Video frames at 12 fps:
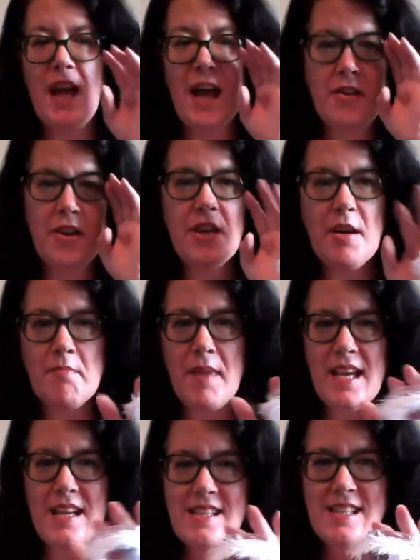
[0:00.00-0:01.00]
you can
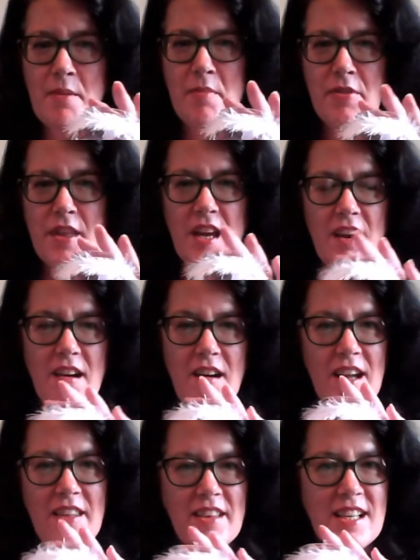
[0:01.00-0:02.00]
make something
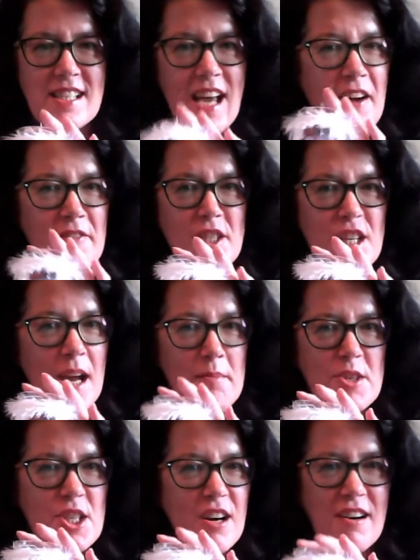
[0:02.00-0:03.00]
like this out of a
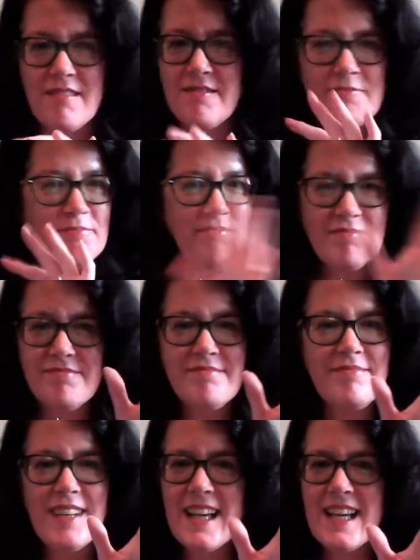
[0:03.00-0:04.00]
jam jar.
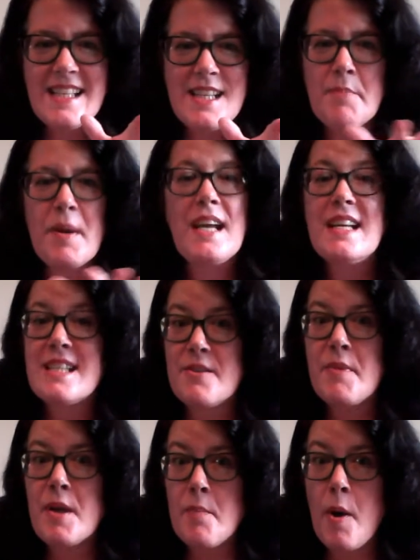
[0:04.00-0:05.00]
Easy peasy, and
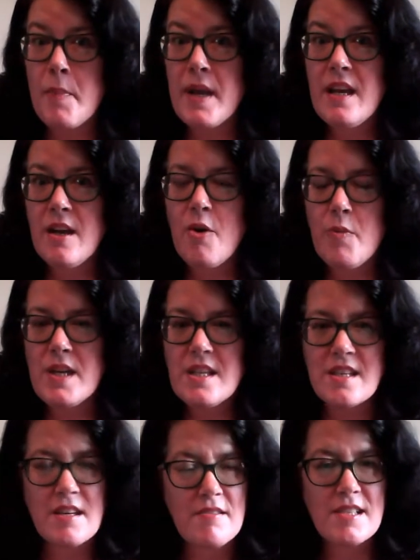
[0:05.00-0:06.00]
we can pop it in our
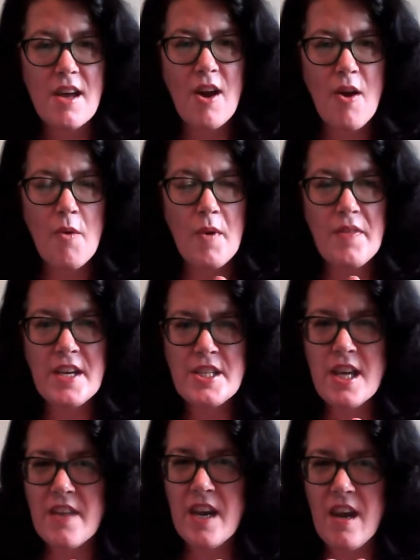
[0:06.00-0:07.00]
windows when they
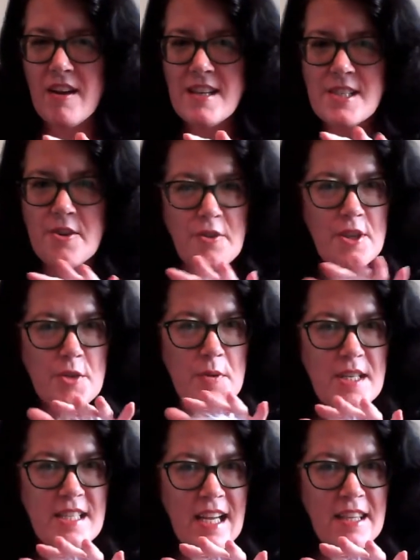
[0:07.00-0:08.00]
turn the lights on the
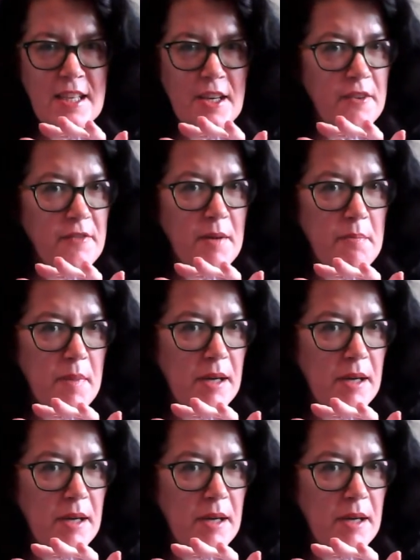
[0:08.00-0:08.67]
28th of November.